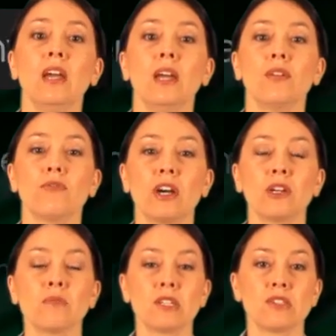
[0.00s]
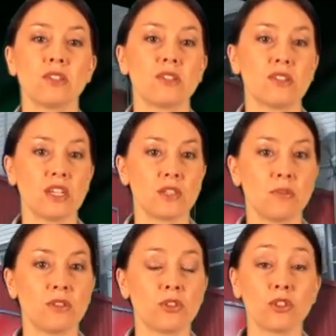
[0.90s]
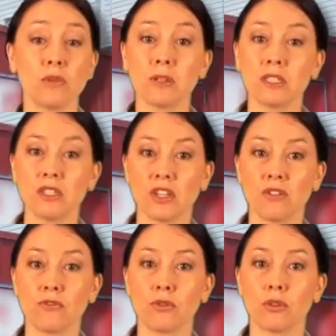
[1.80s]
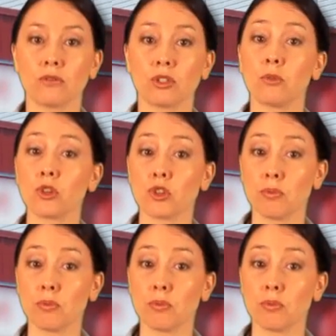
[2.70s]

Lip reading: Environmental assessments are typically done for commercial